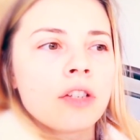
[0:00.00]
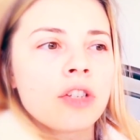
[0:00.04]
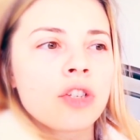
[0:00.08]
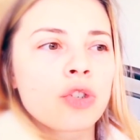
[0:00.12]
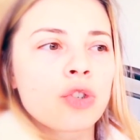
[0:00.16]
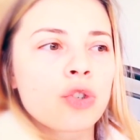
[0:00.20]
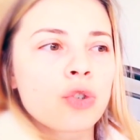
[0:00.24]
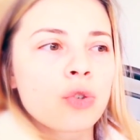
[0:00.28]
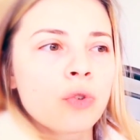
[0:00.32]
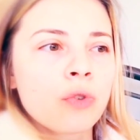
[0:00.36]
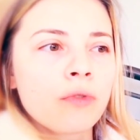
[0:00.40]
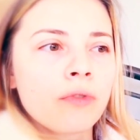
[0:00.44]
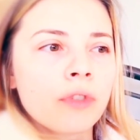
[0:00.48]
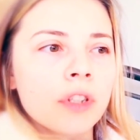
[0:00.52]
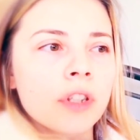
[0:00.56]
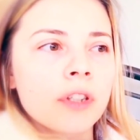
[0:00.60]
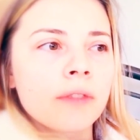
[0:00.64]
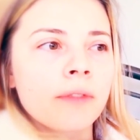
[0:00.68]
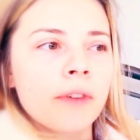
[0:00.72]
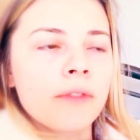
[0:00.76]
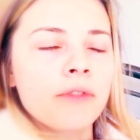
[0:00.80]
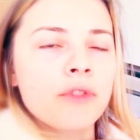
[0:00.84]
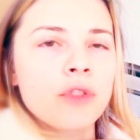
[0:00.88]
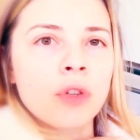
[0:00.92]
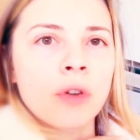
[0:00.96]
Why
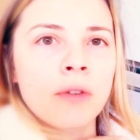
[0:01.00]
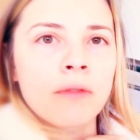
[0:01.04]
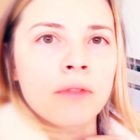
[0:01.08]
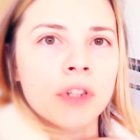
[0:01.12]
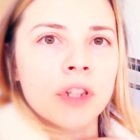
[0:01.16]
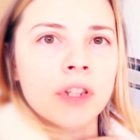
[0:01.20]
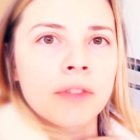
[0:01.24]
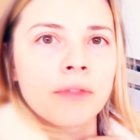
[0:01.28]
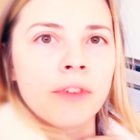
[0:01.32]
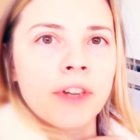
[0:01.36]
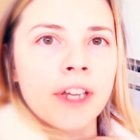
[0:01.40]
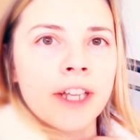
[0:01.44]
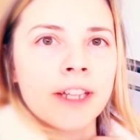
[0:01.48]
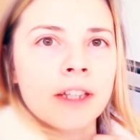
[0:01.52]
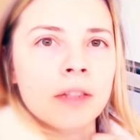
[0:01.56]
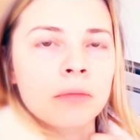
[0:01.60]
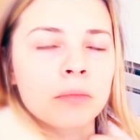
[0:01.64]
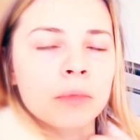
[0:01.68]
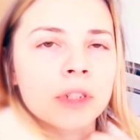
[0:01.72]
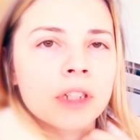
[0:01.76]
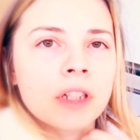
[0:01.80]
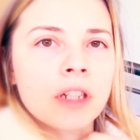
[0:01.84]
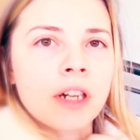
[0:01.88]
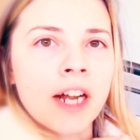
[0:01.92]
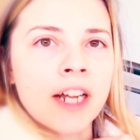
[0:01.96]
am I sitting
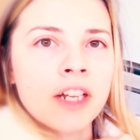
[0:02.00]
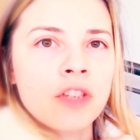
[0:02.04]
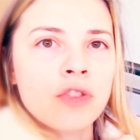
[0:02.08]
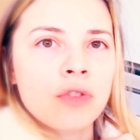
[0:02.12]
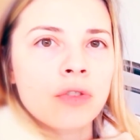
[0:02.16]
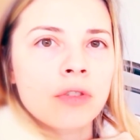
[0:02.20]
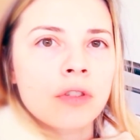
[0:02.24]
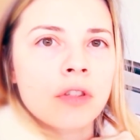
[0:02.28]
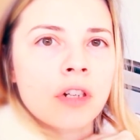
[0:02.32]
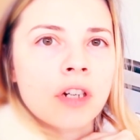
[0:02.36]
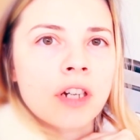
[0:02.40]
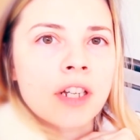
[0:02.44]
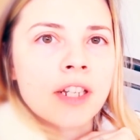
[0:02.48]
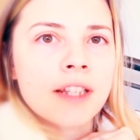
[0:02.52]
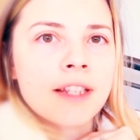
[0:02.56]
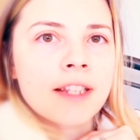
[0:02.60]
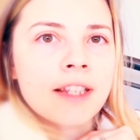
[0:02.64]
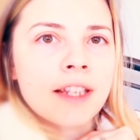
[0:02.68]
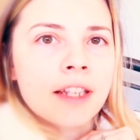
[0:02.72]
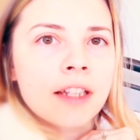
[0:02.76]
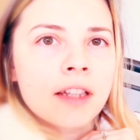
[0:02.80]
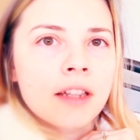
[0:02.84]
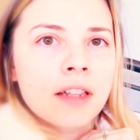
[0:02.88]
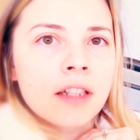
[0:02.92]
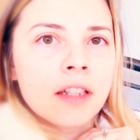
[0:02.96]
there in all that
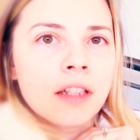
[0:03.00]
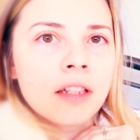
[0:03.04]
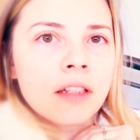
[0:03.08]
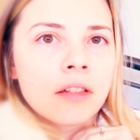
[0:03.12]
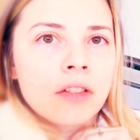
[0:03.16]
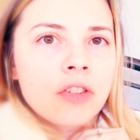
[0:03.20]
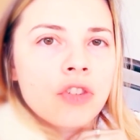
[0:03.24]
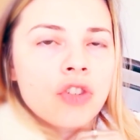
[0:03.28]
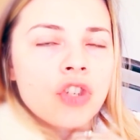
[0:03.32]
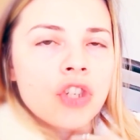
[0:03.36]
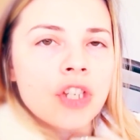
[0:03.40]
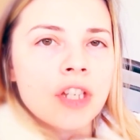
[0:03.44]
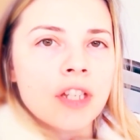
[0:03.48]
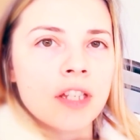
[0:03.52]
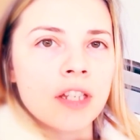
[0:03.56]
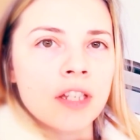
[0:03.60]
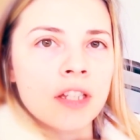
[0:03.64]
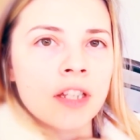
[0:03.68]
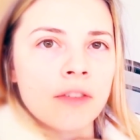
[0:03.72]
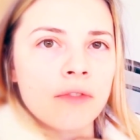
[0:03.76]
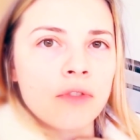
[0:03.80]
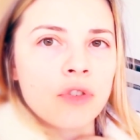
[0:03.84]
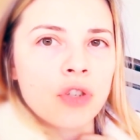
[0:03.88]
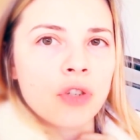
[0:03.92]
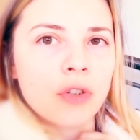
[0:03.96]
and waste my
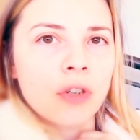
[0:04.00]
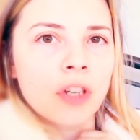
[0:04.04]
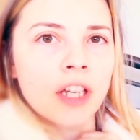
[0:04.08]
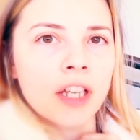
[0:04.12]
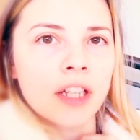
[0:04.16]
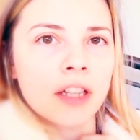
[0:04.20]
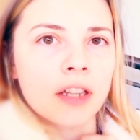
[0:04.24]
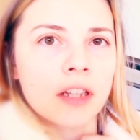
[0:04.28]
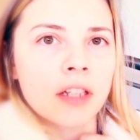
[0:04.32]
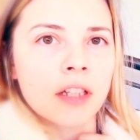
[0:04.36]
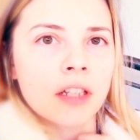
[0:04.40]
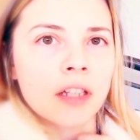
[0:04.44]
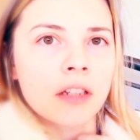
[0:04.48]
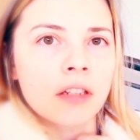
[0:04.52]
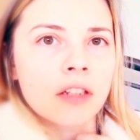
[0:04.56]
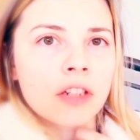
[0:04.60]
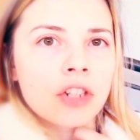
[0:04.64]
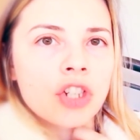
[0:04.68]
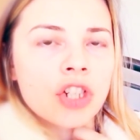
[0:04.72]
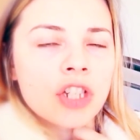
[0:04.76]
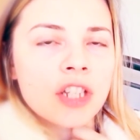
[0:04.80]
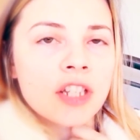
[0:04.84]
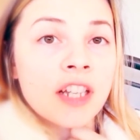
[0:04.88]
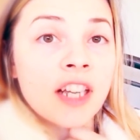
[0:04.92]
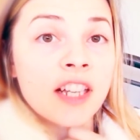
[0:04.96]
precious hours
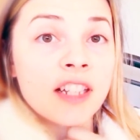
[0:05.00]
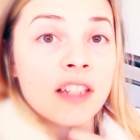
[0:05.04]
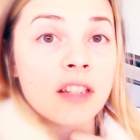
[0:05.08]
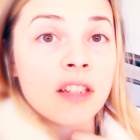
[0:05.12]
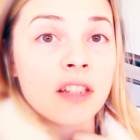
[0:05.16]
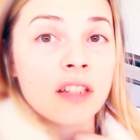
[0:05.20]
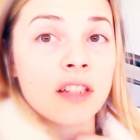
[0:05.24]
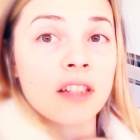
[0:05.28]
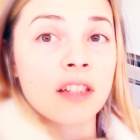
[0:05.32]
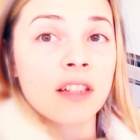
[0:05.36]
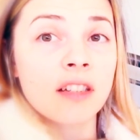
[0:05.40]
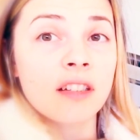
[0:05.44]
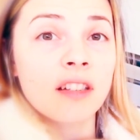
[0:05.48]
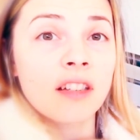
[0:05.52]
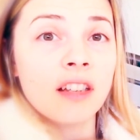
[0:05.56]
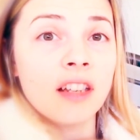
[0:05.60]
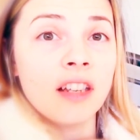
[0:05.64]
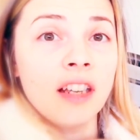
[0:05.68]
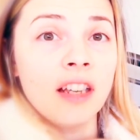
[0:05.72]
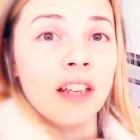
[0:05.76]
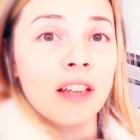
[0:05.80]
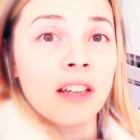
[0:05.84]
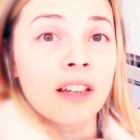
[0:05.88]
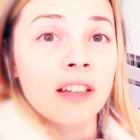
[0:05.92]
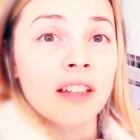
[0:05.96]
on all this?
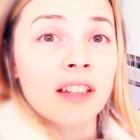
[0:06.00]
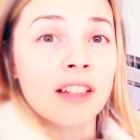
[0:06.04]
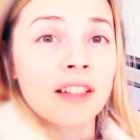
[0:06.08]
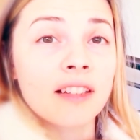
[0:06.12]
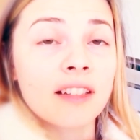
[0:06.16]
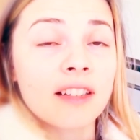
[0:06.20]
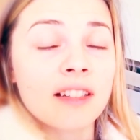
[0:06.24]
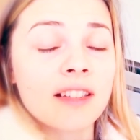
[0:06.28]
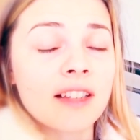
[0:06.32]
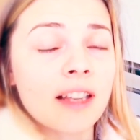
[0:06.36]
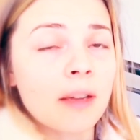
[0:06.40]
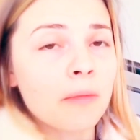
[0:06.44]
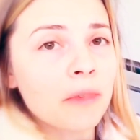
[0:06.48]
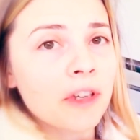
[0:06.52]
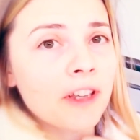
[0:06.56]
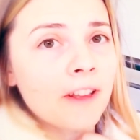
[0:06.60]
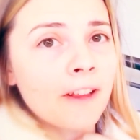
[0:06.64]
16.